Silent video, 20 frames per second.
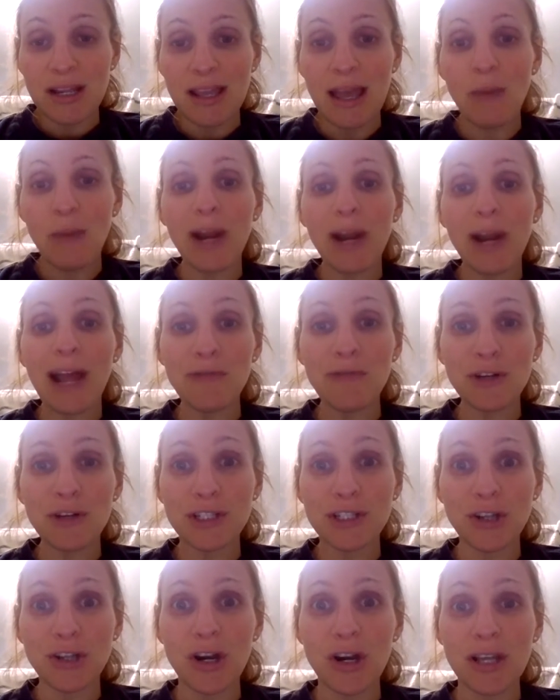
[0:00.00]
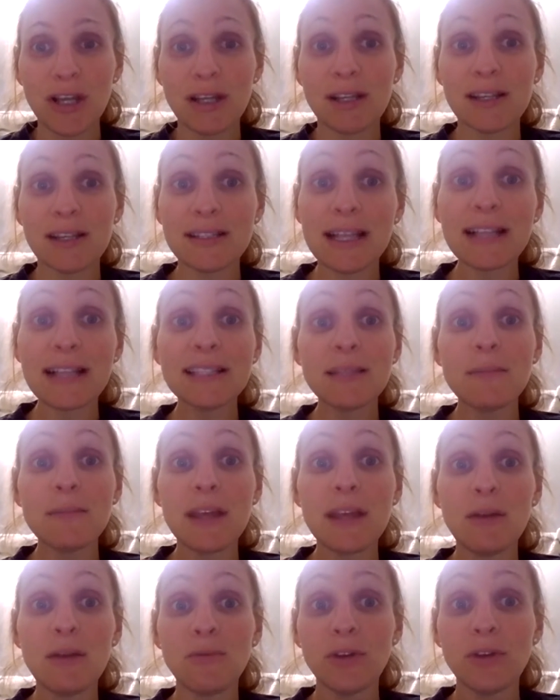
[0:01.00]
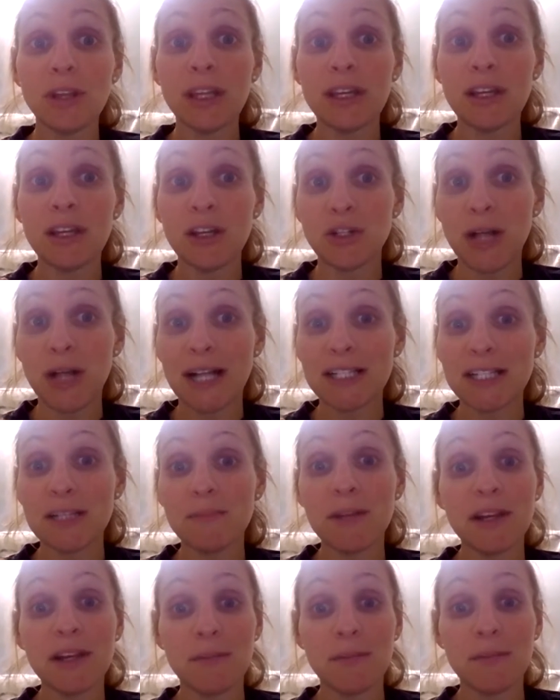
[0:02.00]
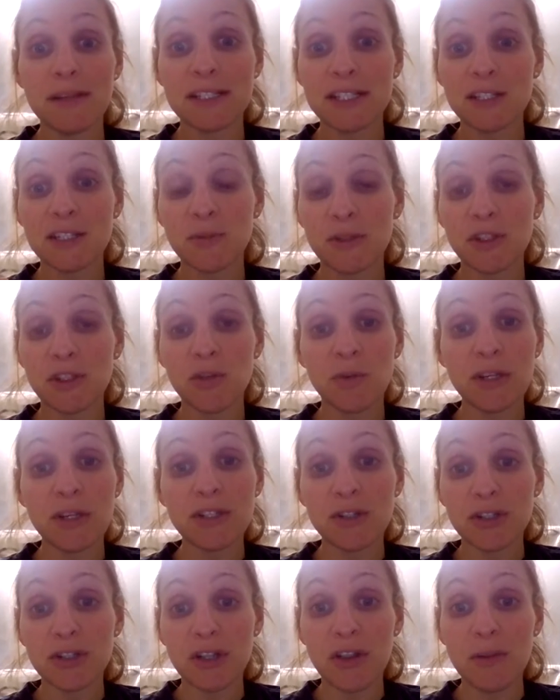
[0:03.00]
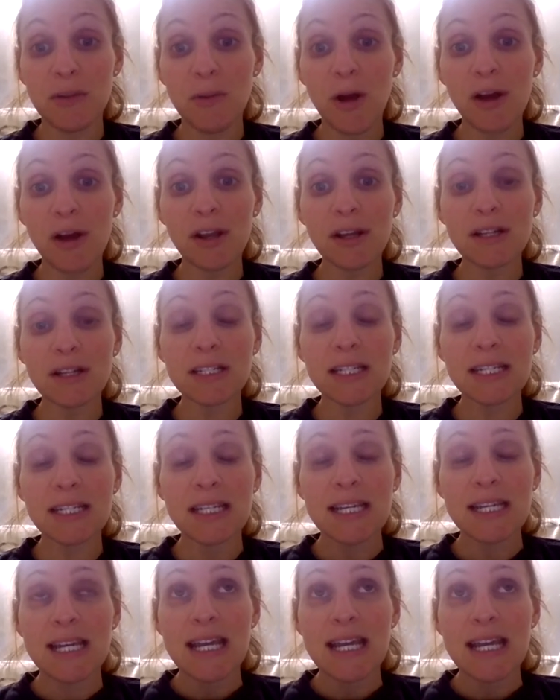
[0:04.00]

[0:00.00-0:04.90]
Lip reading: And when I first started, because that's something that really attracted me to the business was the research on the product.